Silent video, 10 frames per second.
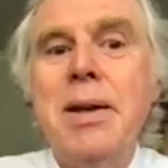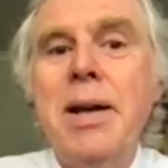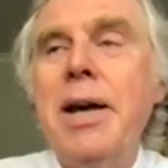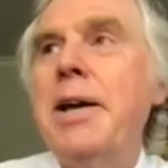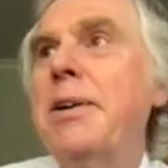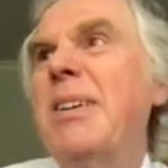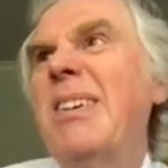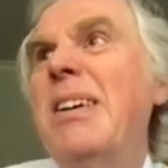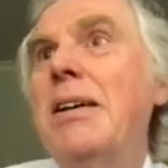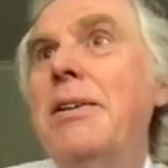And
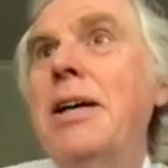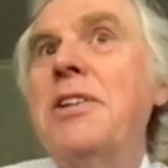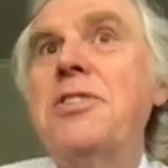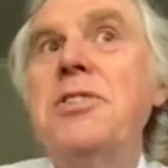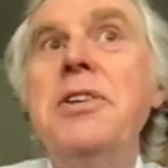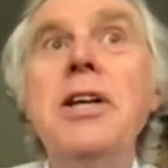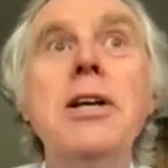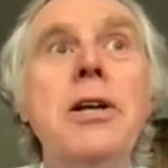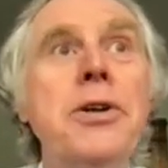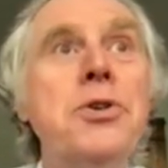that's
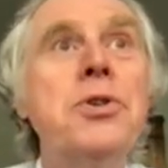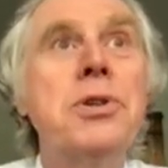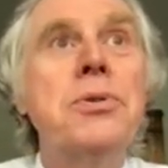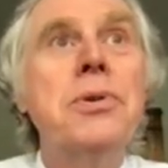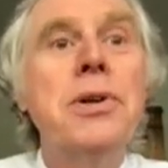nearly true.